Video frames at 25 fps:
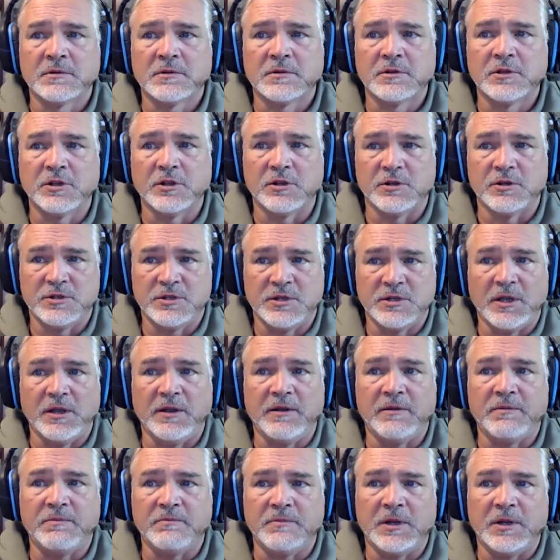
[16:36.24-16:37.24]
There's
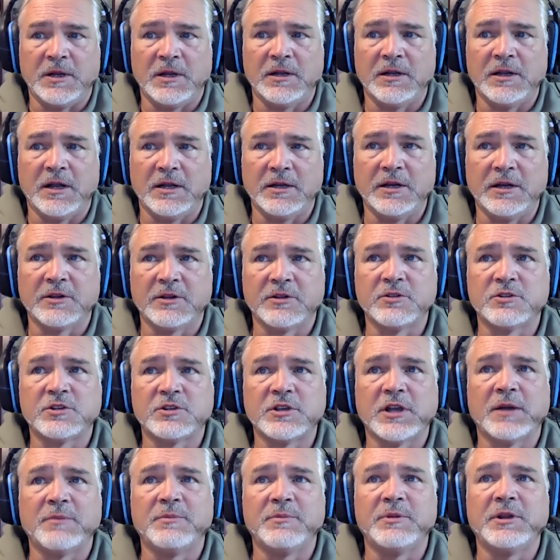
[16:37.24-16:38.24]
another
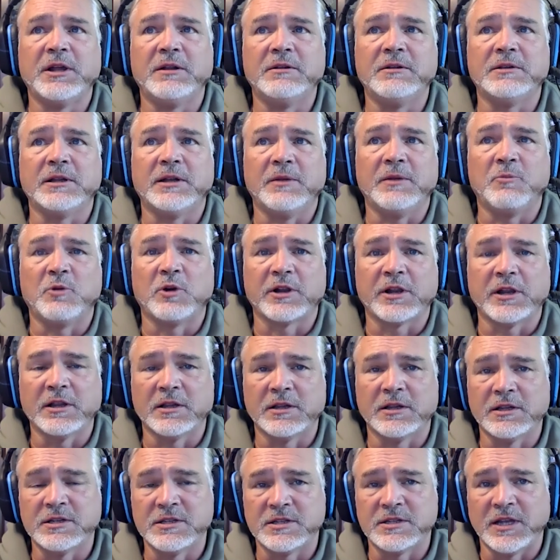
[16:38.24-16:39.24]
job down that I'm working on
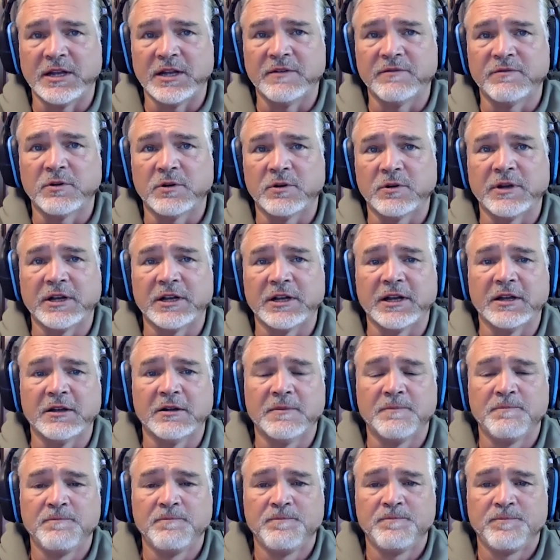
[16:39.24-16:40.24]
the design for right now,
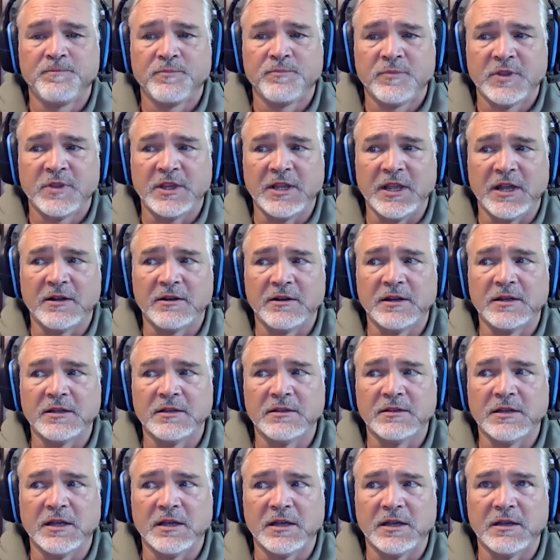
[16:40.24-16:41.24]
down
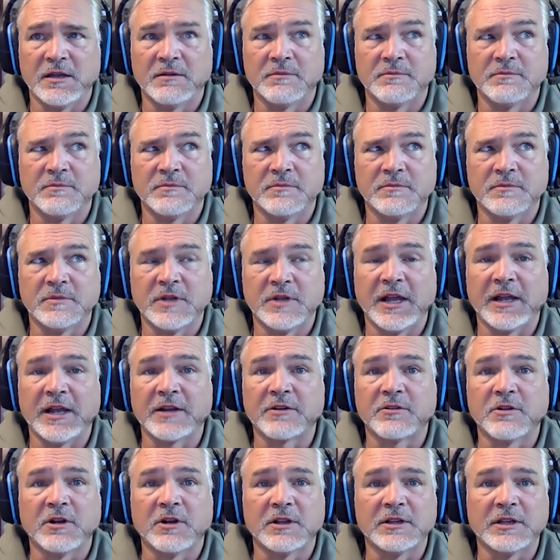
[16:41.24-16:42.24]
in Niagara
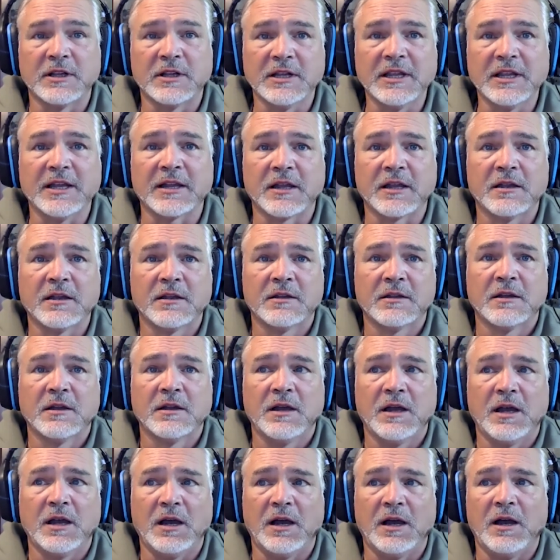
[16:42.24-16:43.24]
on the Lake,
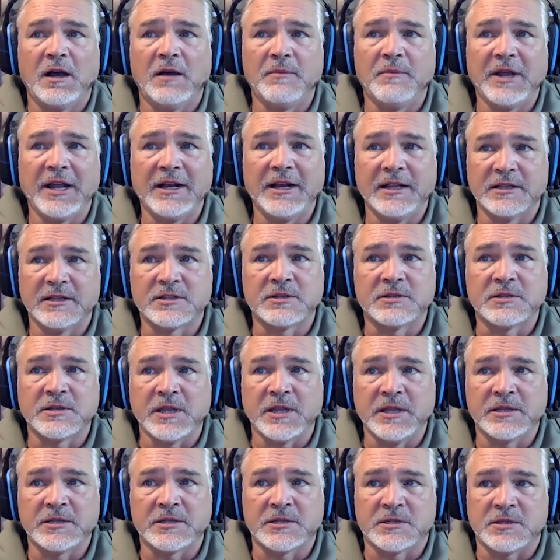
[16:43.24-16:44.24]
and
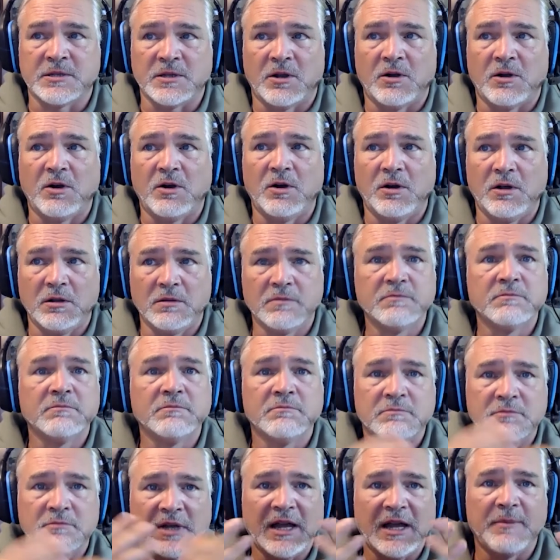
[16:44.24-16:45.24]
it's all
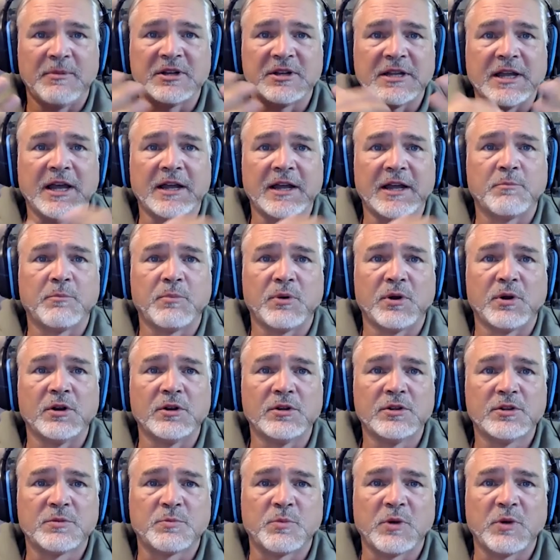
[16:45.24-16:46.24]
habitat,
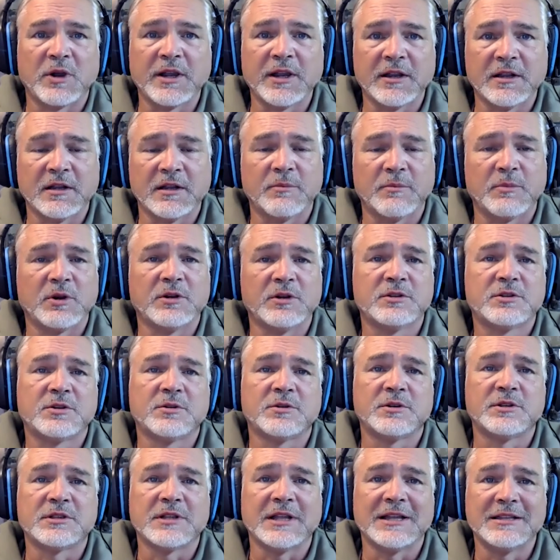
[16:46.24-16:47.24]
birds, bringing in the birds to
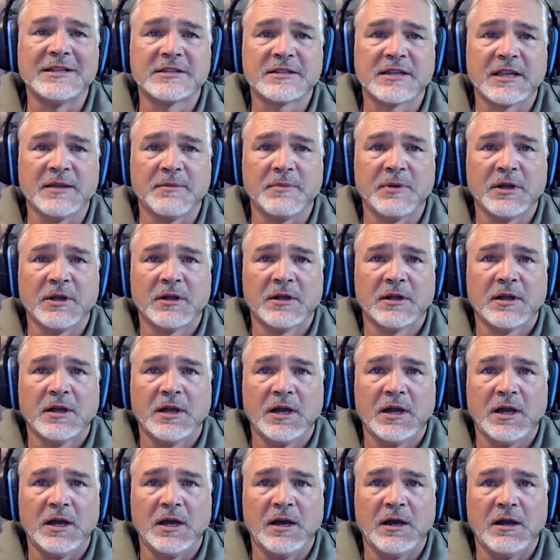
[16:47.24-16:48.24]
his landscape,
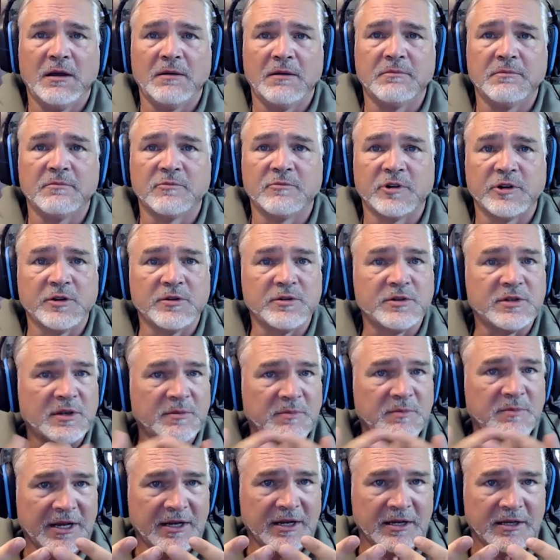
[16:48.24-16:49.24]
reducing
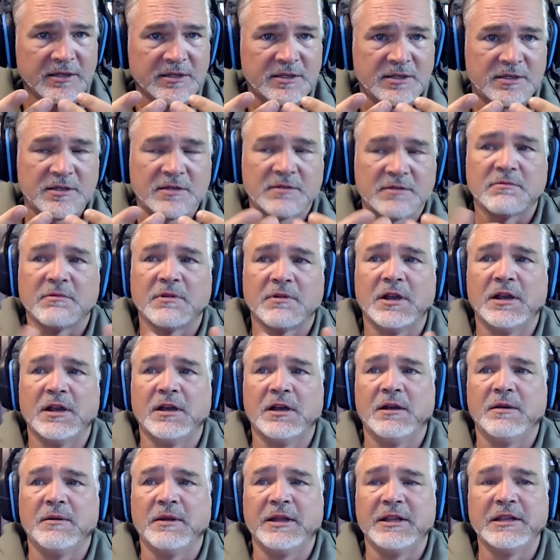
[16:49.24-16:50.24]
maintenance,
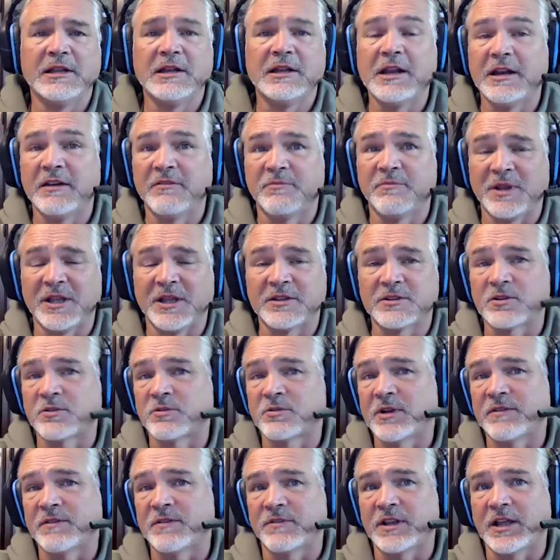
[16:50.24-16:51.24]
and the native plants are
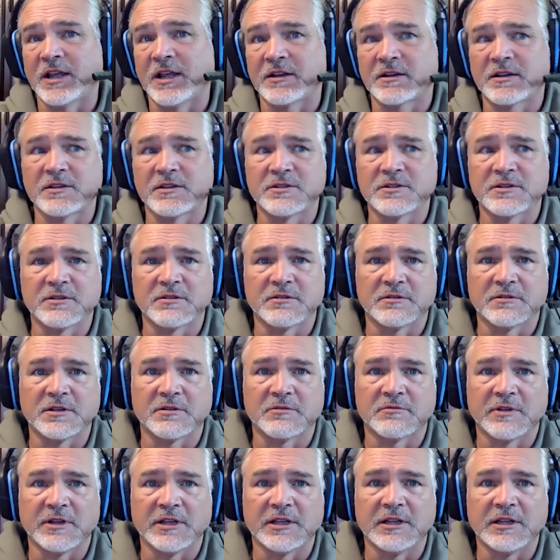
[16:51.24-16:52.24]
great for that because they're
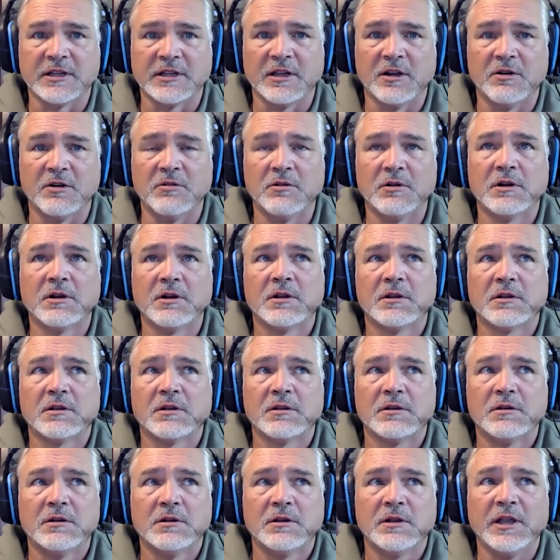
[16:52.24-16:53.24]
really low
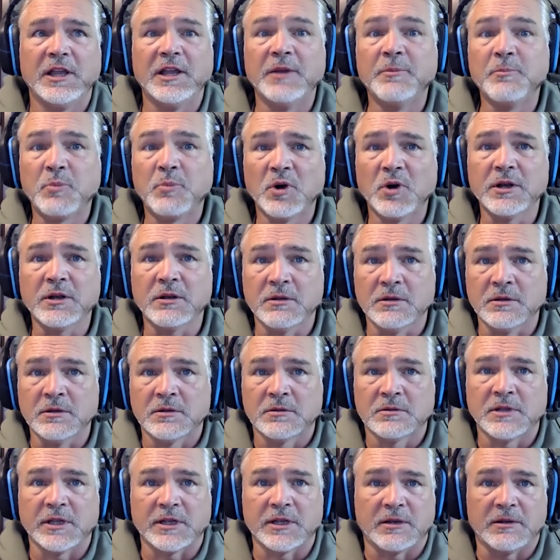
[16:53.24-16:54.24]
input.
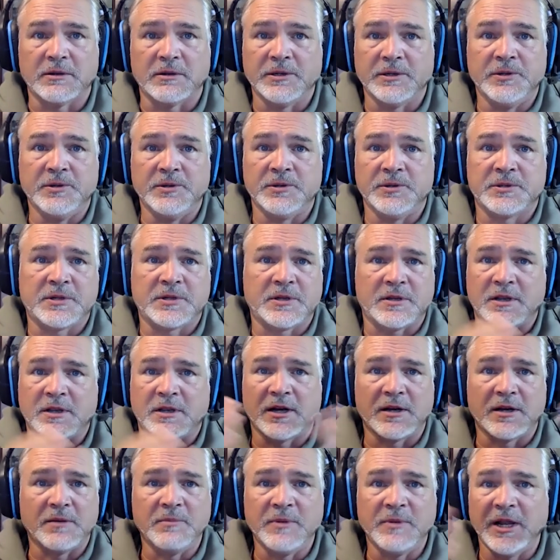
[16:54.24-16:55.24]
Like all you do is cut
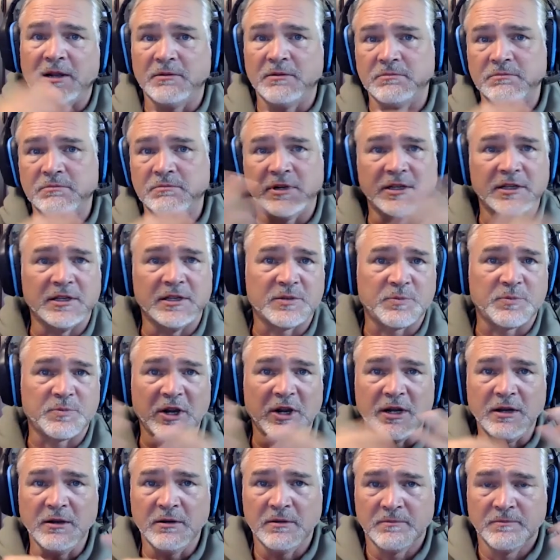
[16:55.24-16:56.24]
them down in the
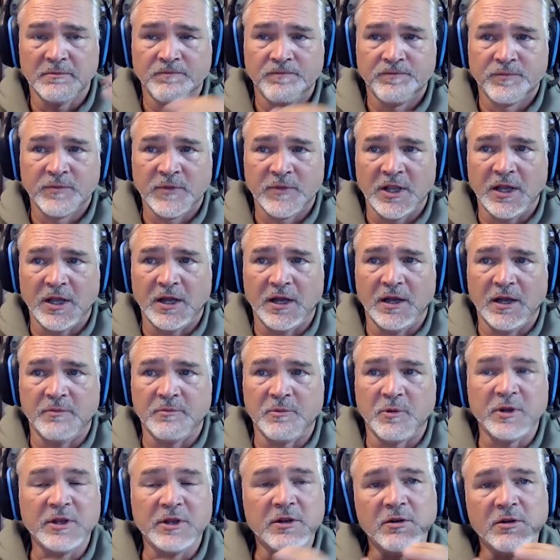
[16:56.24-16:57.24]
spring.
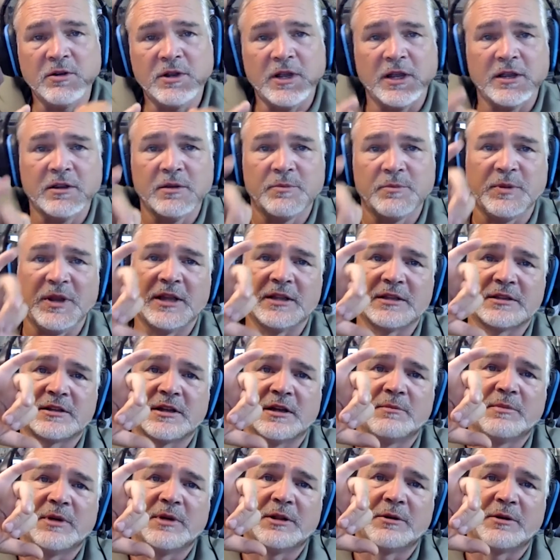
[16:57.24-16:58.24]
When you do cut your plants
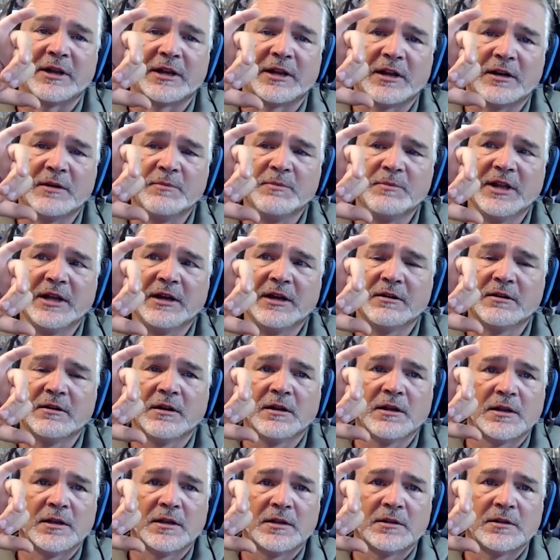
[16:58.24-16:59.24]
down, by the way, cut them down
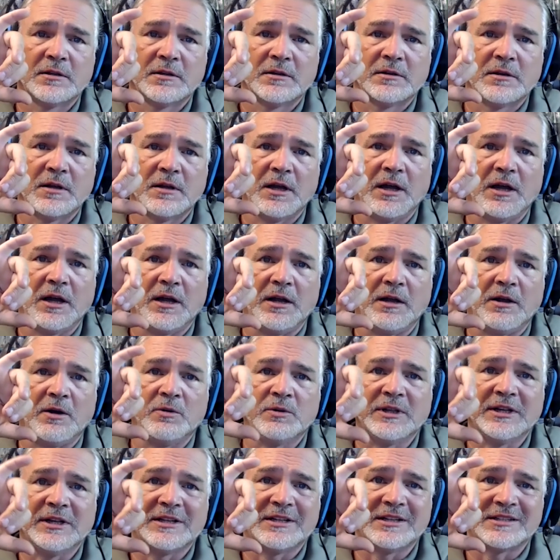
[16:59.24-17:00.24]

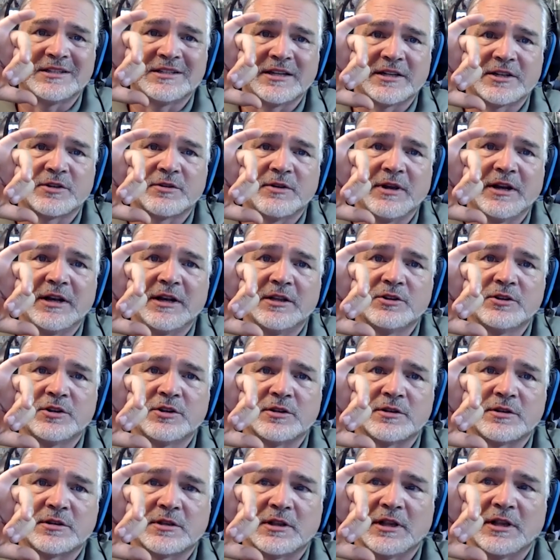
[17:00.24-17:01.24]
only to 6 or 8
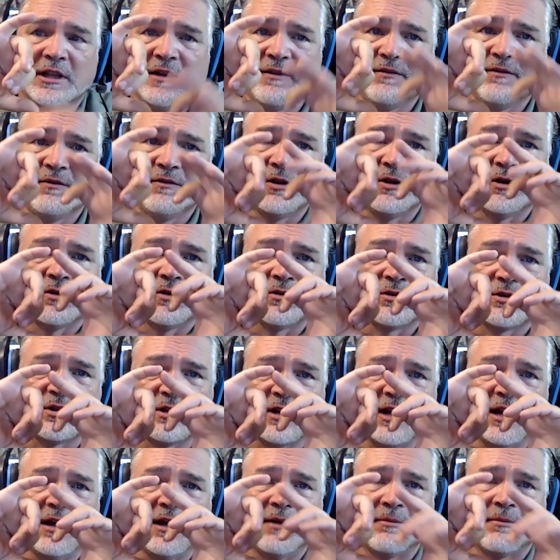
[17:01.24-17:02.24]
inches. Leave those
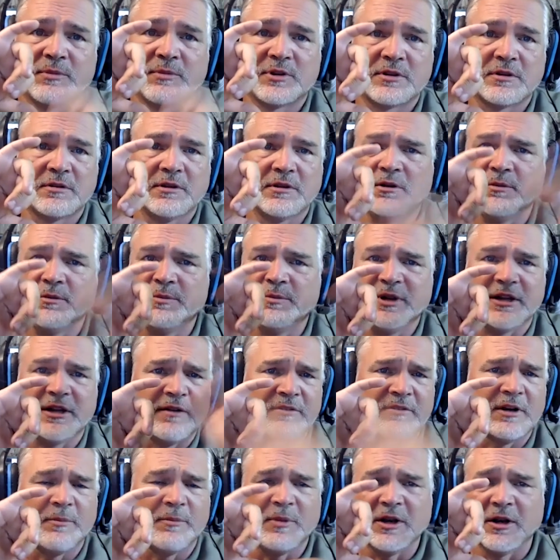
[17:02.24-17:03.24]
stems; they'll be covered up
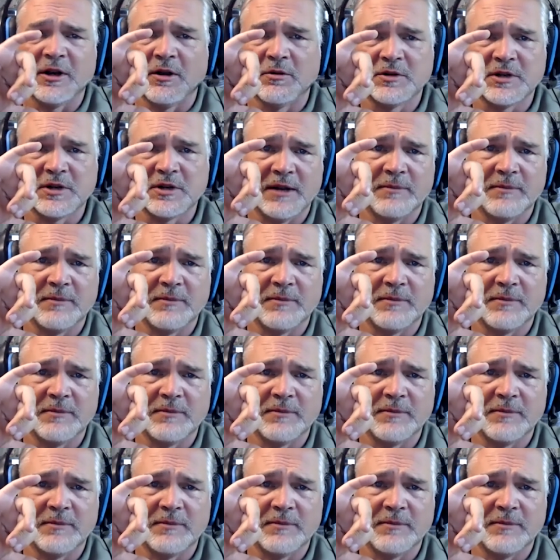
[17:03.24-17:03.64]
in no time.